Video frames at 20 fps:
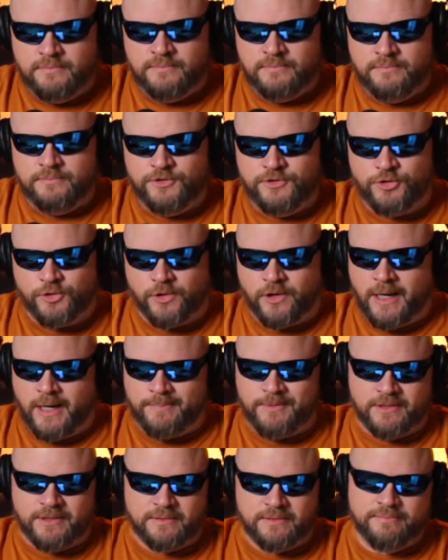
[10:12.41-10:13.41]
dropped
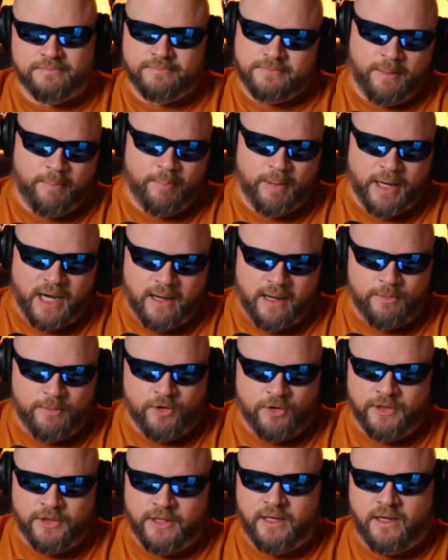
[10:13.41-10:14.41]
a bomb on
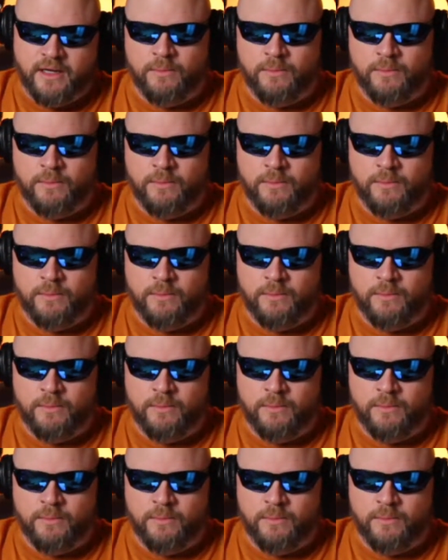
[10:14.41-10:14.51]
them.